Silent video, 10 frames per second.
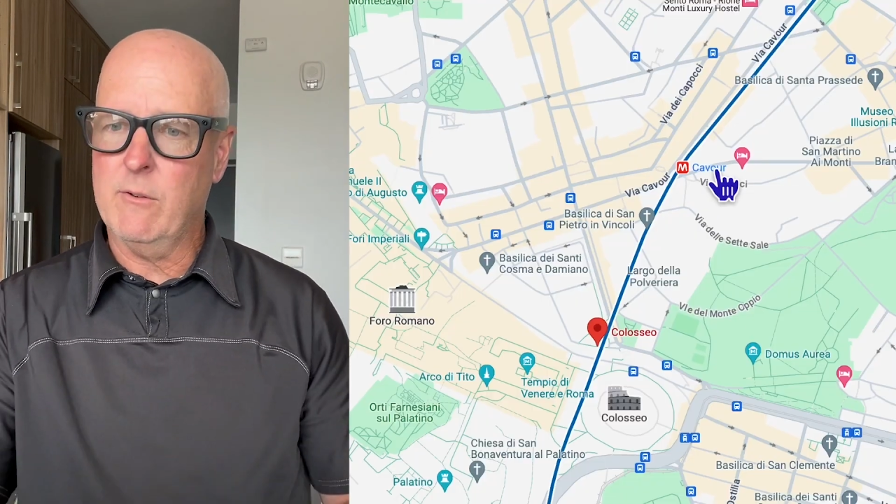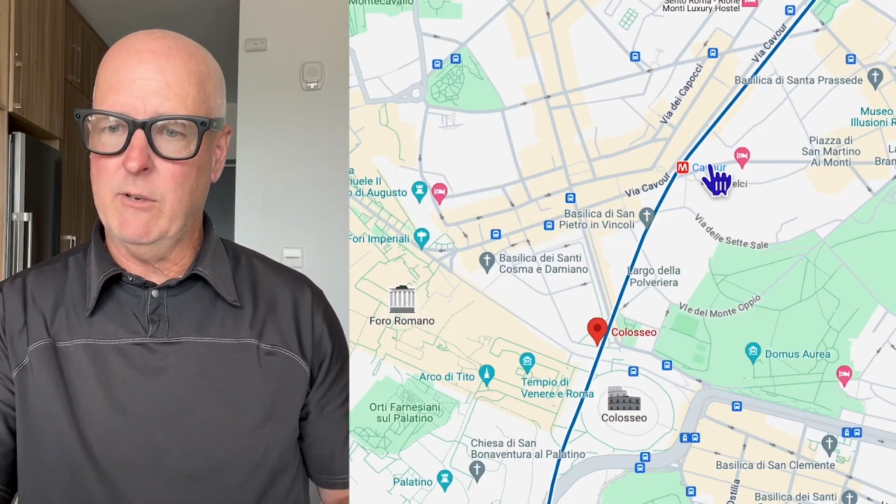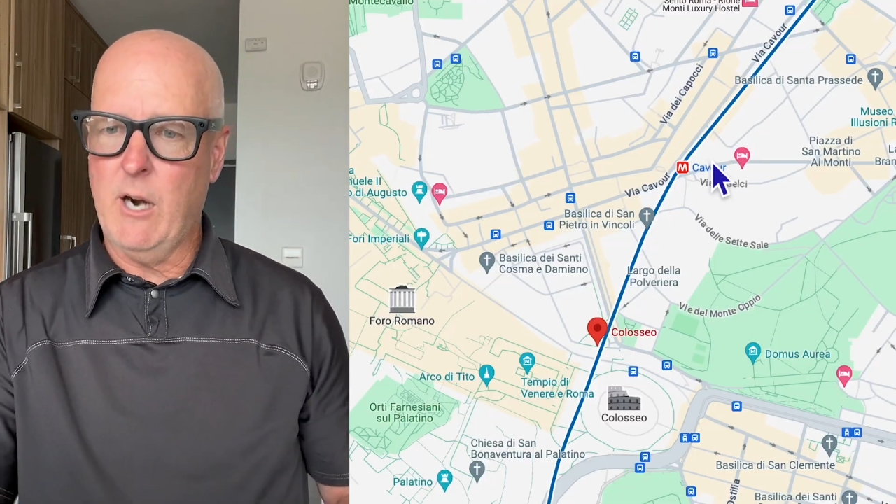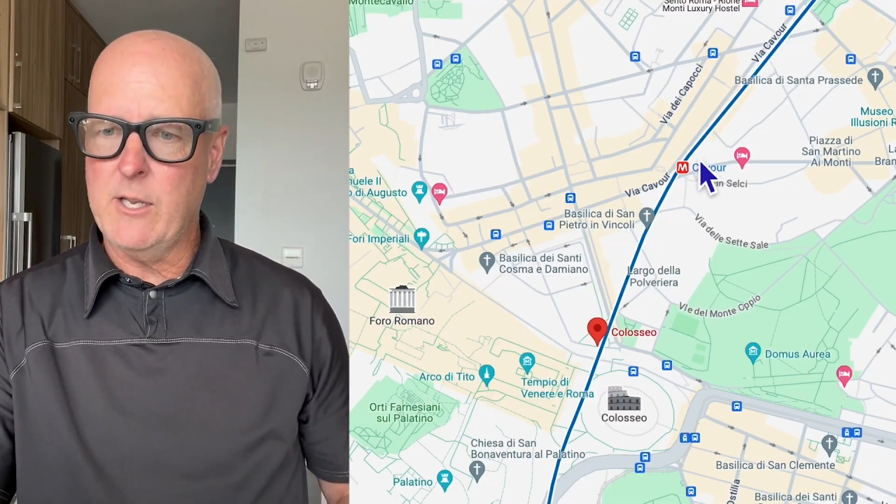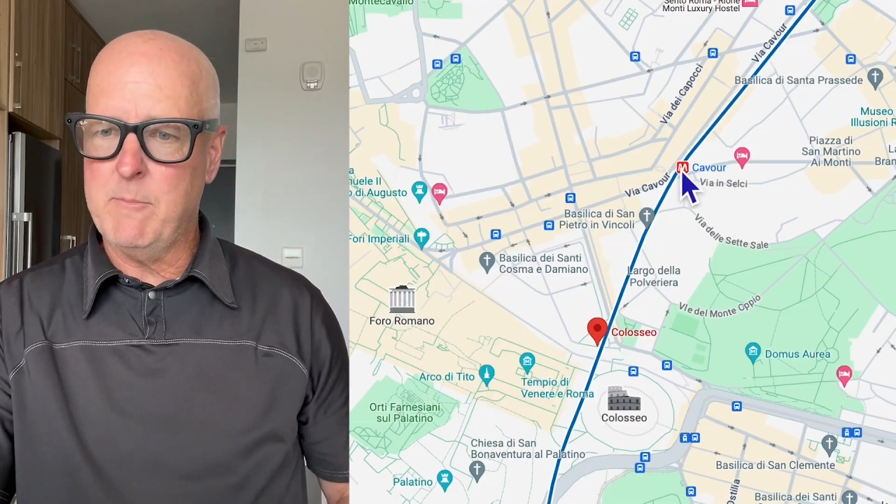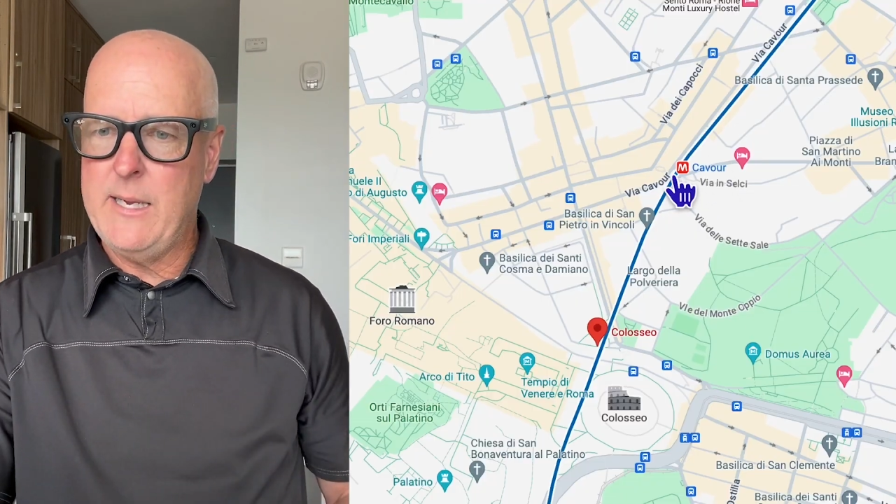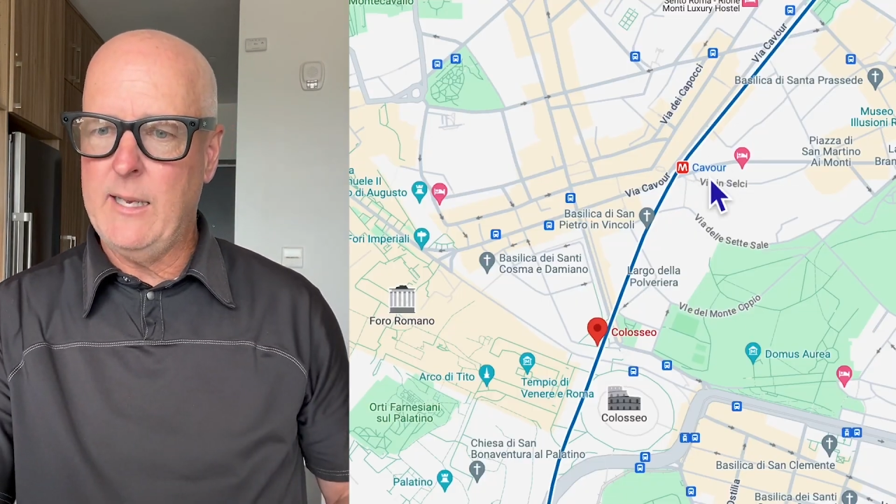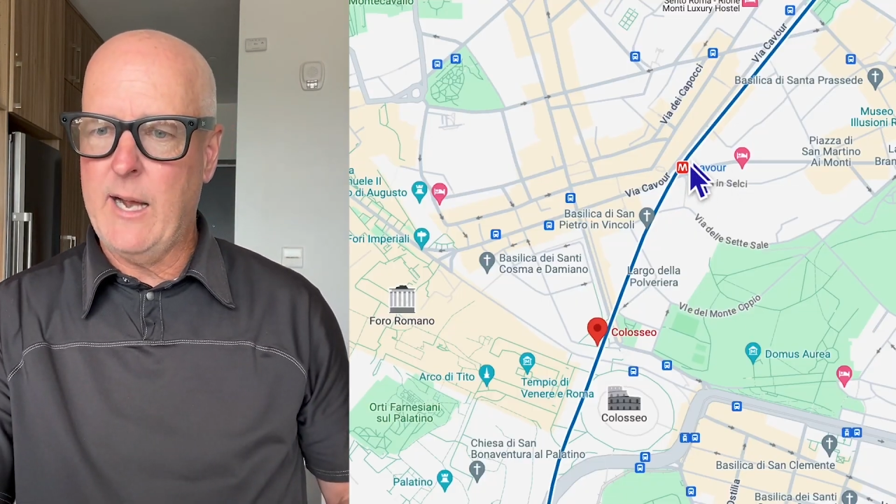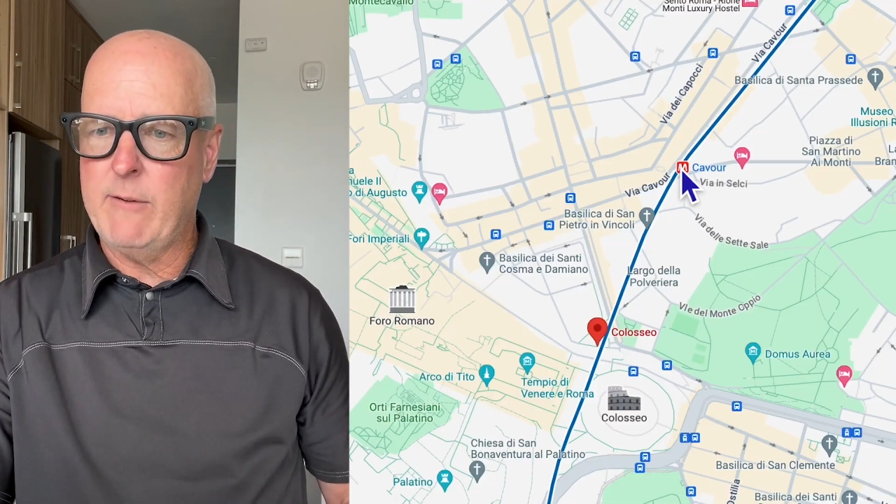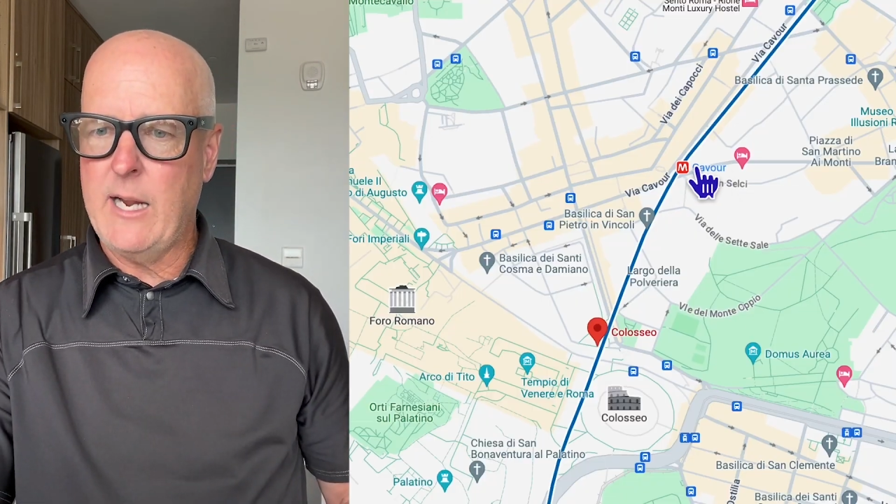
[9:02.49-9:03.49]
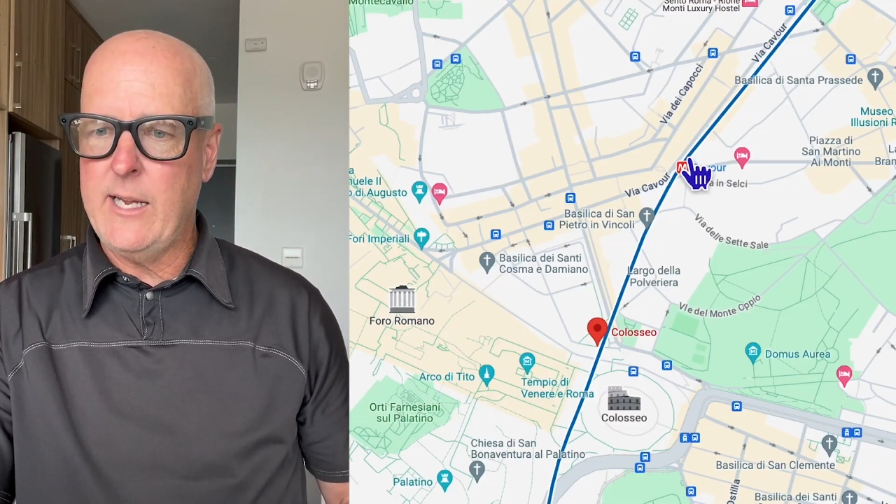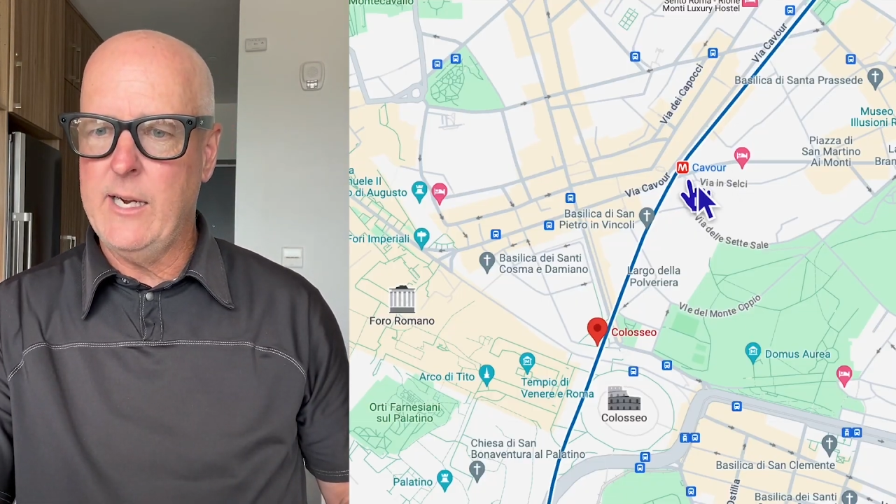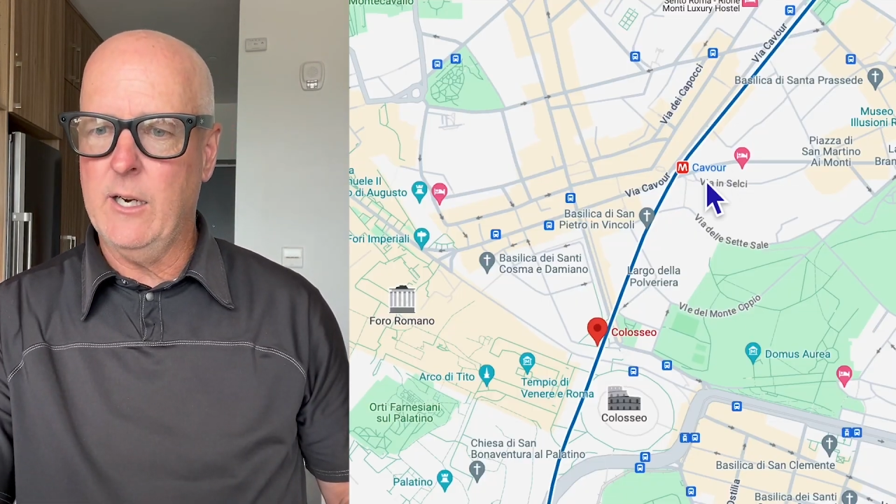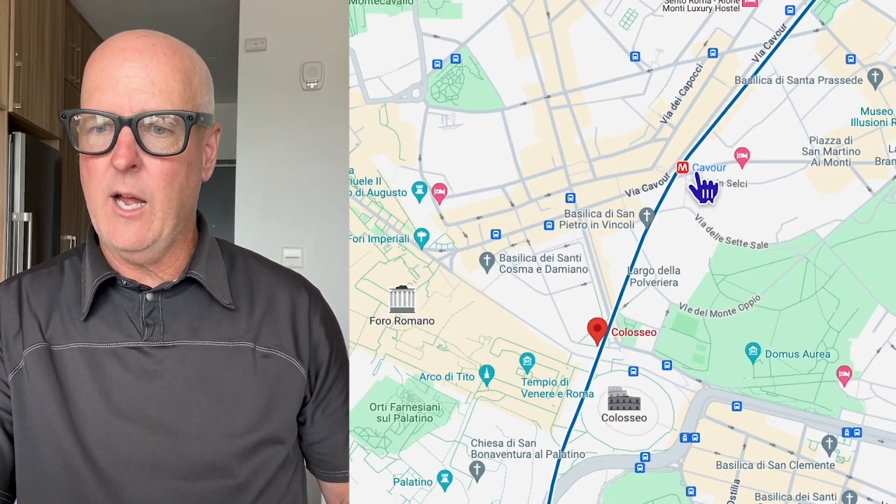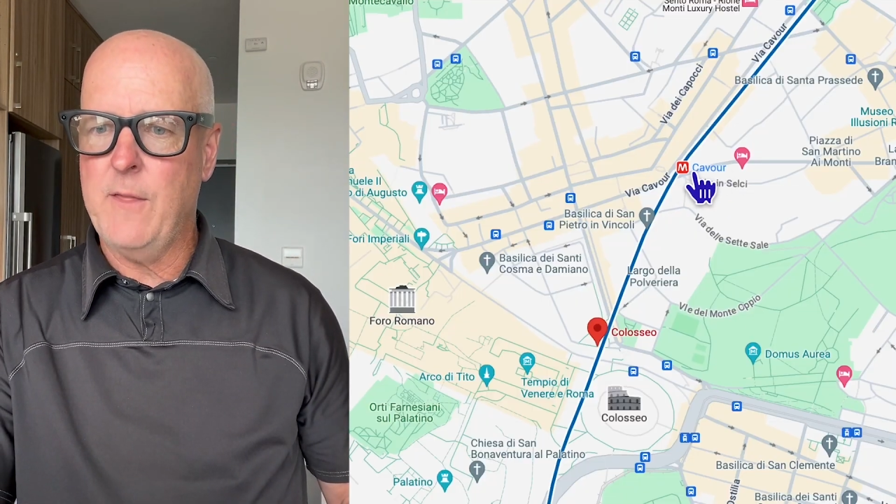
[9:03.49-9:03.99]
We're on the B line right
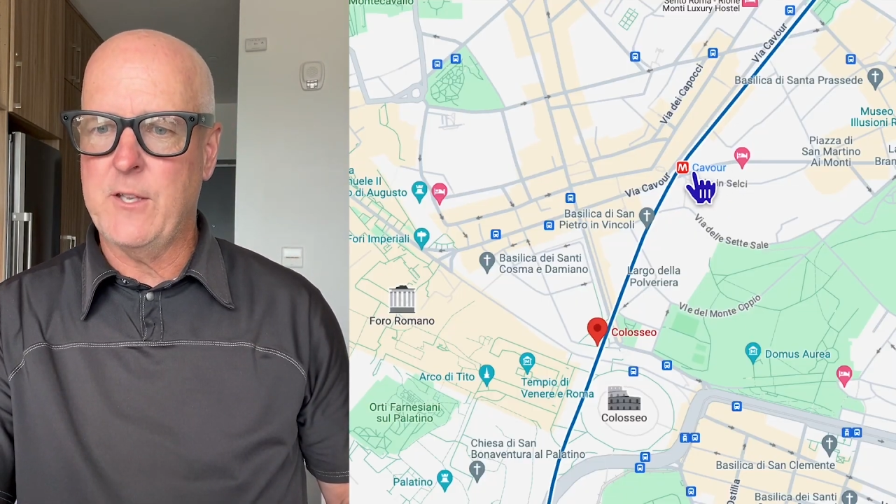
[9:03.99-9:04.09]
here,